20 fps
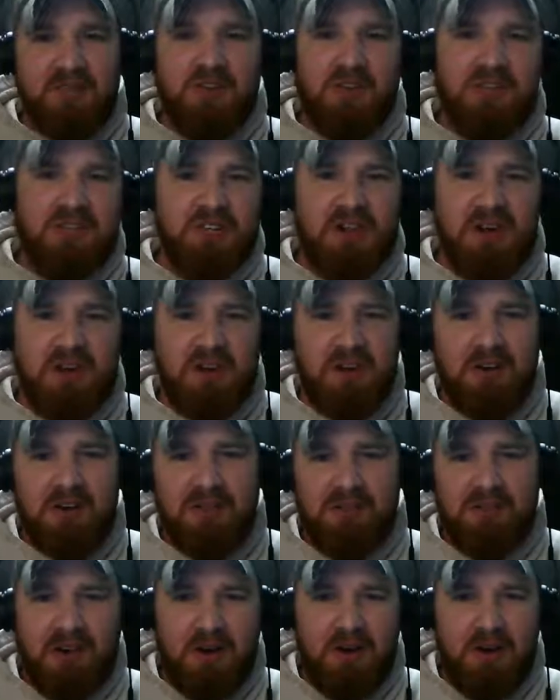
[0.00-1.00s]
you'd see on a
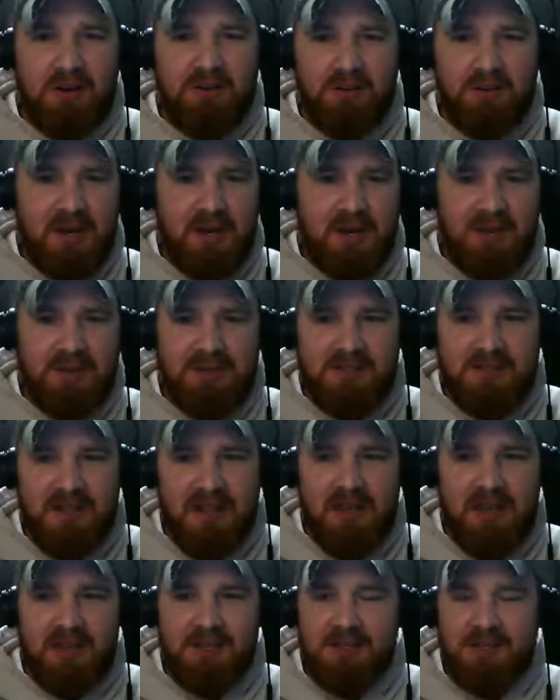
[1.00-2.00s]
3-gun
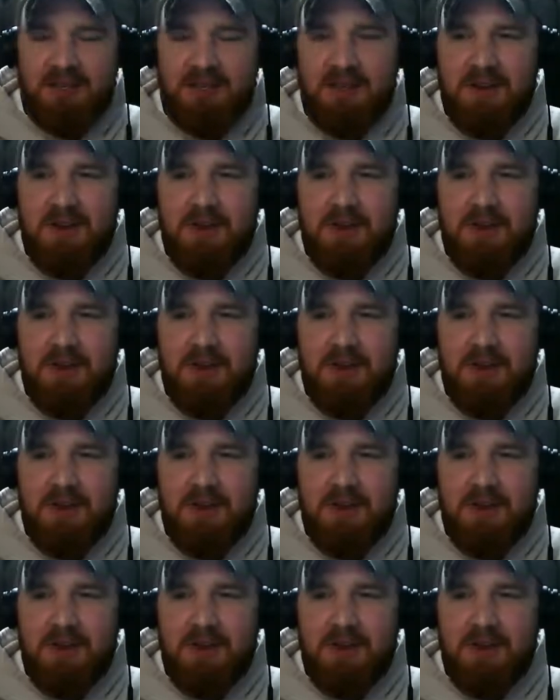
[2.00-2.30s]
stage.